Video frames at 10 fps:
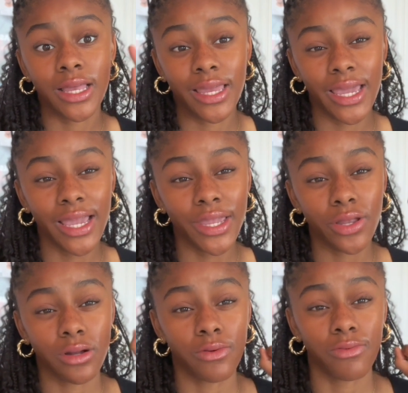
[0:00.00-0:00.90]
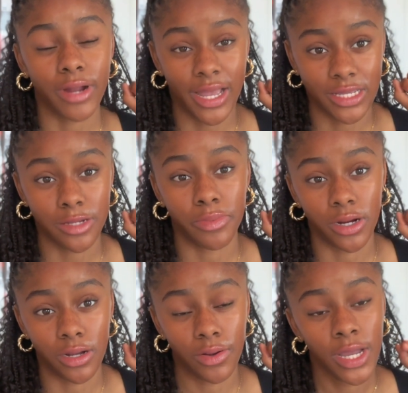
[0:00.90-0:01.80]
get your rest,
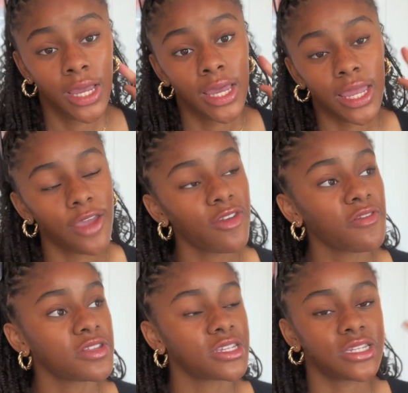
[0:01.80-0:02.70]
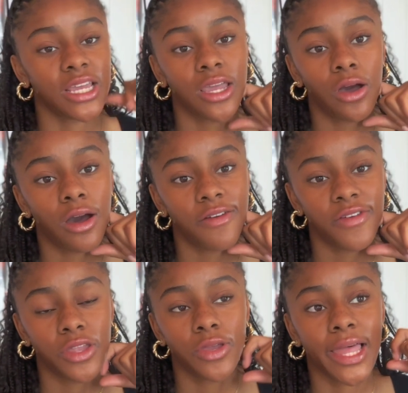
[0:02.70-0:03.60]
bro. Even if it's a day off
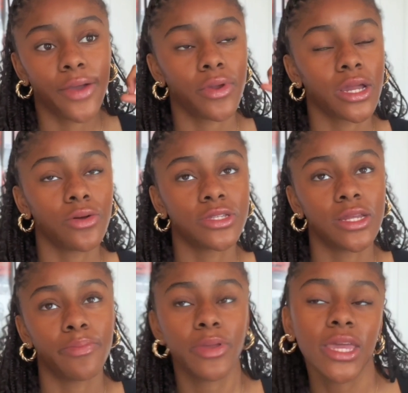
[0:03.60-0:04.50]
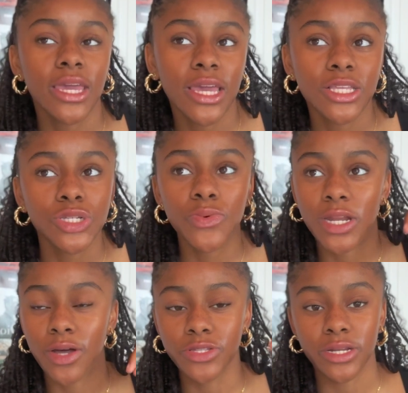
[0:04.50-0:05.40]
and you like want to go to the beach, you want
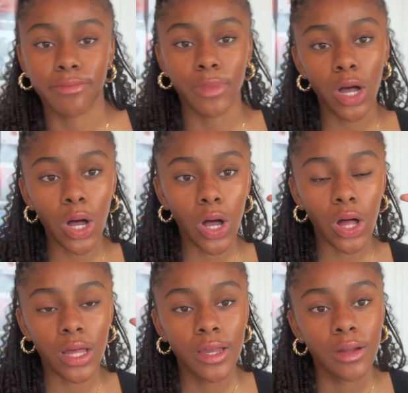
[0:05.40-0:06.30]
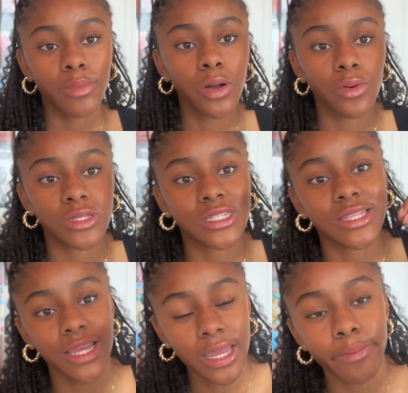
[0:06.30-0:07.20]
to go to the mall, bro,
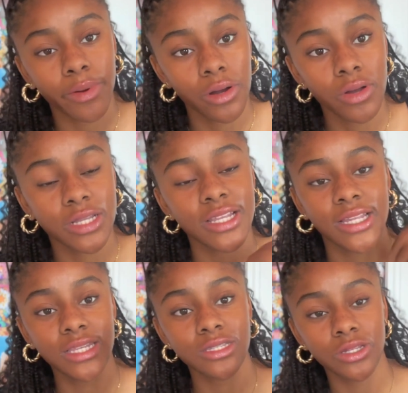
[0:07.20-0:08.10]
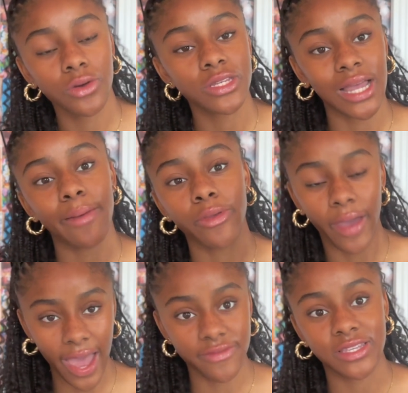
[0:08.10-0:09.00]
sleep, bro, because like this is the only time you
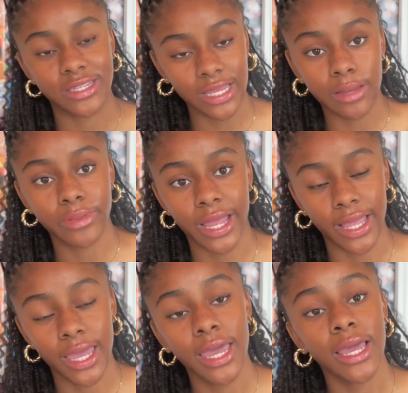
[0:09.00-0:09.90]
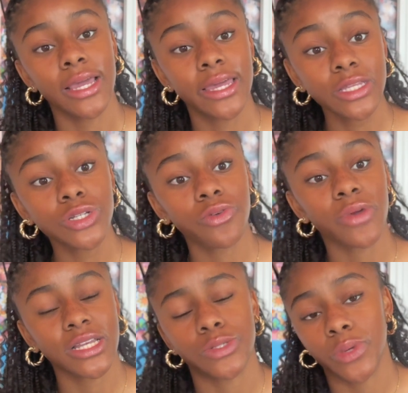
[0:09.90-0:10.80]
have to sleep. Like, get your
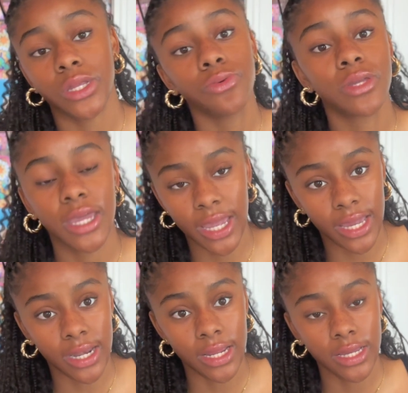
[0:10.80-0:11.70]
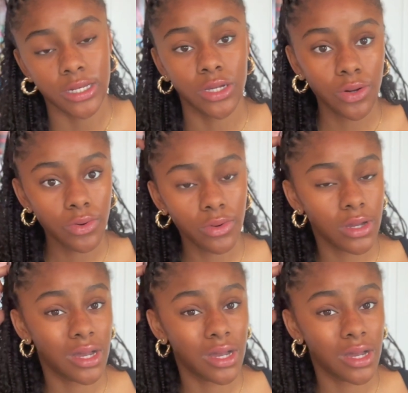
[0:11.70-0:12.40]
rest when you can. Don't